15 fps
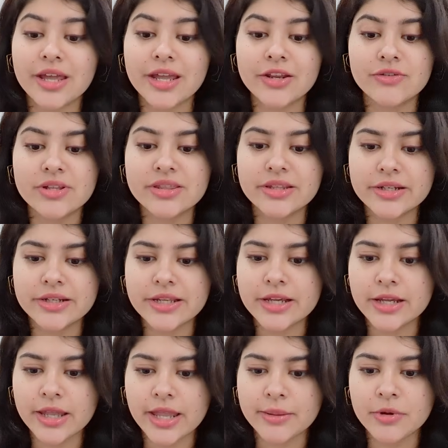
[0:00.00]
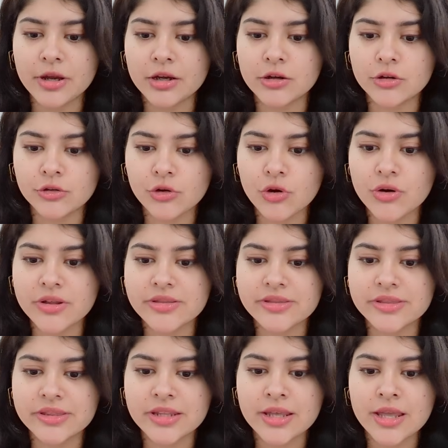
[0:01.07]
I recently came
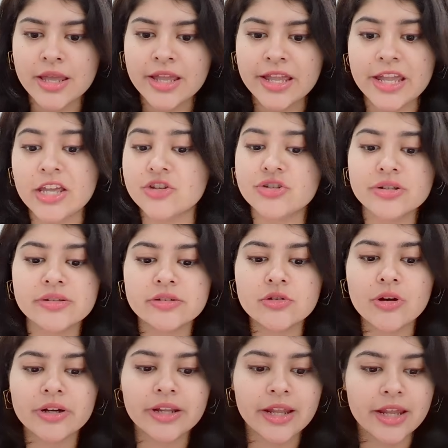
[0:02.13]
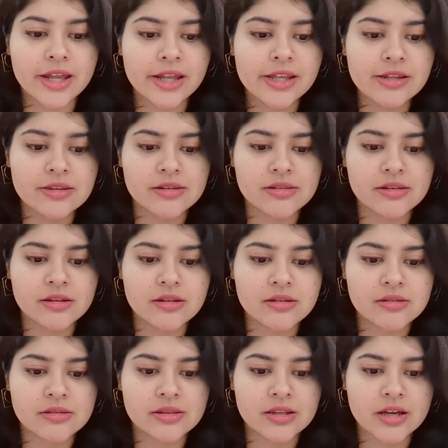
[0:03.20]
across agents.ai. This
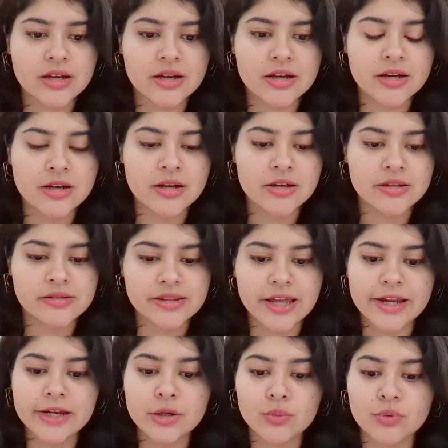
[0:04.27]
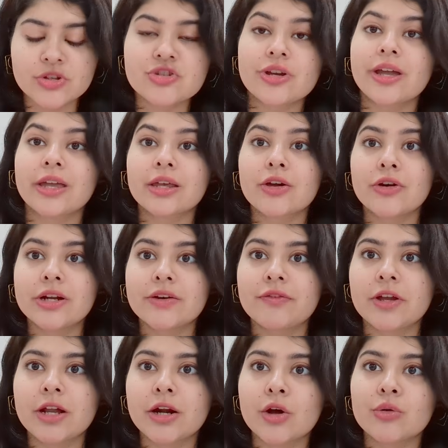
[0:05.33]
is a site which I currently
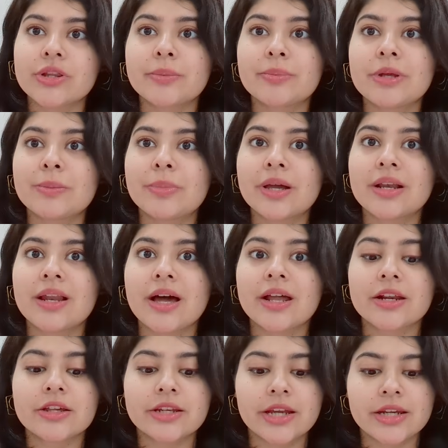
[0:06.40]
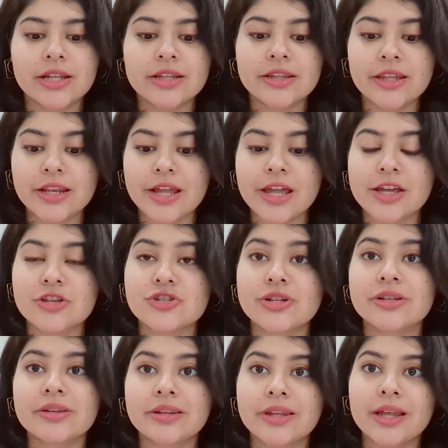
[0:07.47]
figured out that people are creating their AI
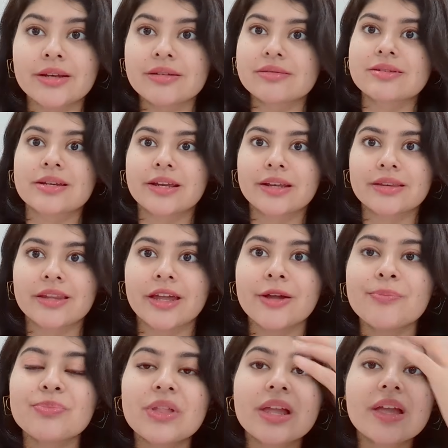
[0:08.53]
agents and they are listing it there.